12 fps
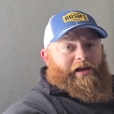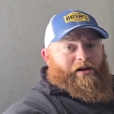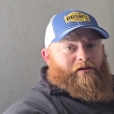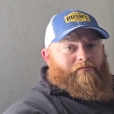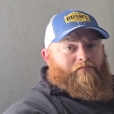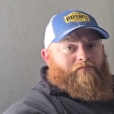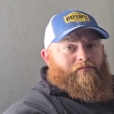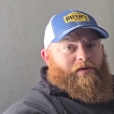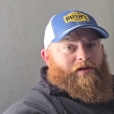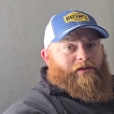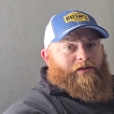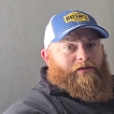than
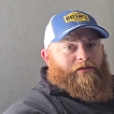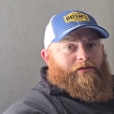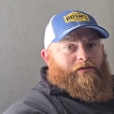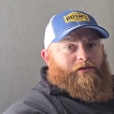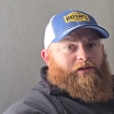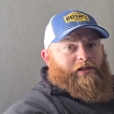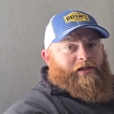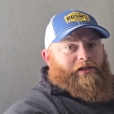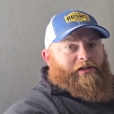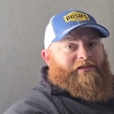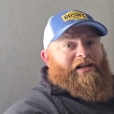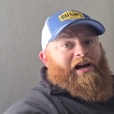
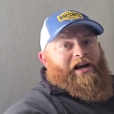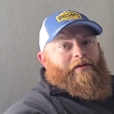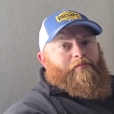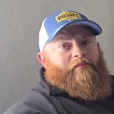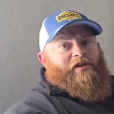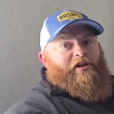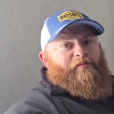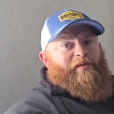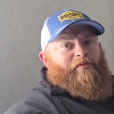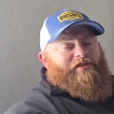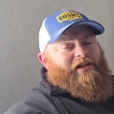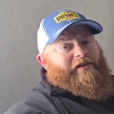time. You know,
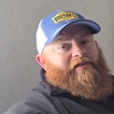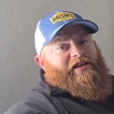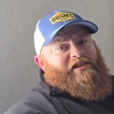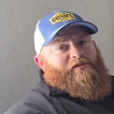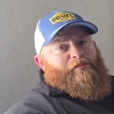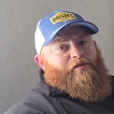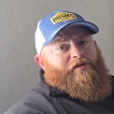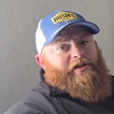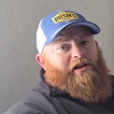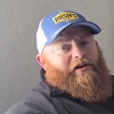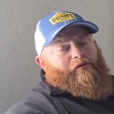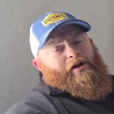people say I've had these boots
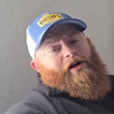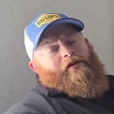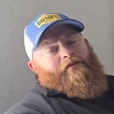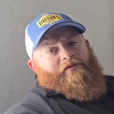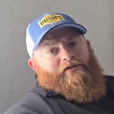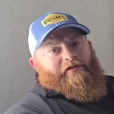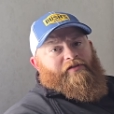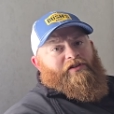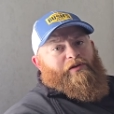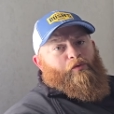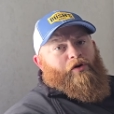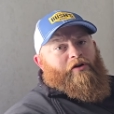a year. Well, you've
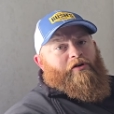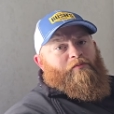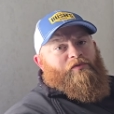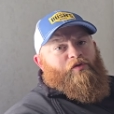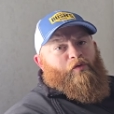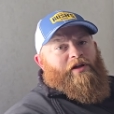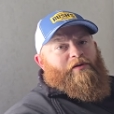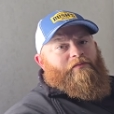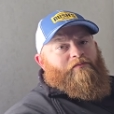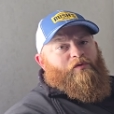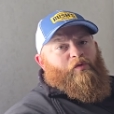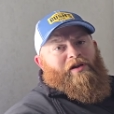only worn them
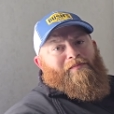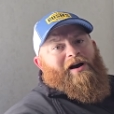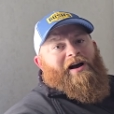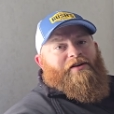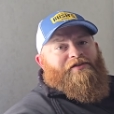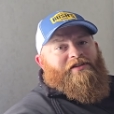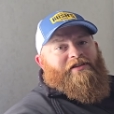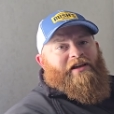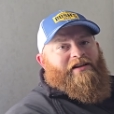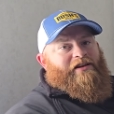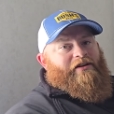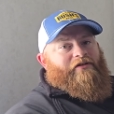20 miles in
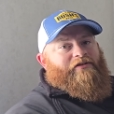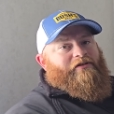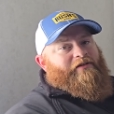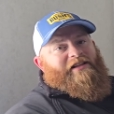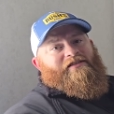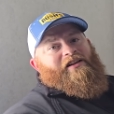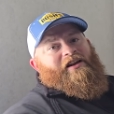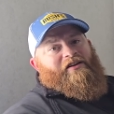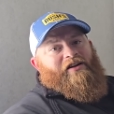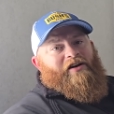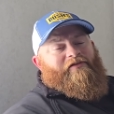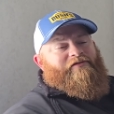that year, so that's
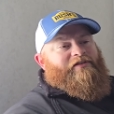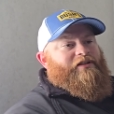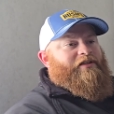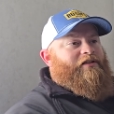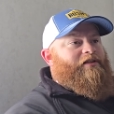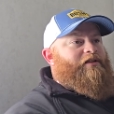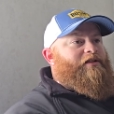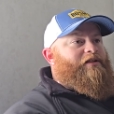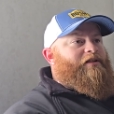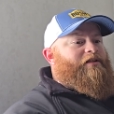not enough to